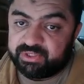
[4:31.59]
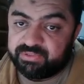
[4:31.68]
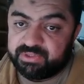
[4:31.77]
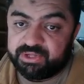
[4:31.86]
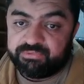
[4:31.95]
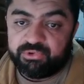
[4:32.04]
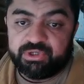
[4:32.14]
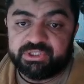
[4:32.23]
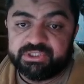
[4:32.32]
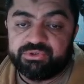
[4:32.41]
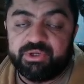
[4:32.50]
Therefore, it
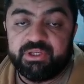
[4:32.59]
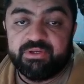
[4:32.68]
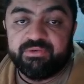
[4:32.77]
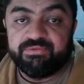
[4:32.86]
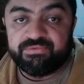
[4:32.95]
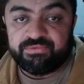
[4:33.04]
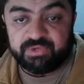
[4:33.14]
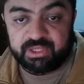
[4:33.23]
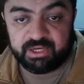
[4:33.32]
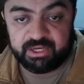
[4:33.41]
is showing fail.